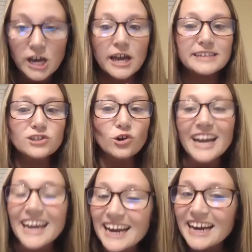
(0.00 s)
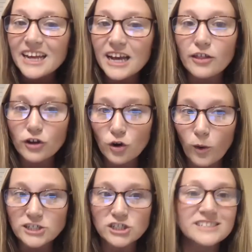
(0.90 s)
Is there any other
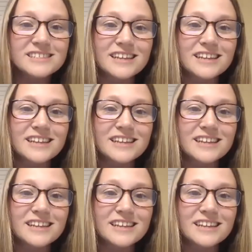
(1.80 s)
questions?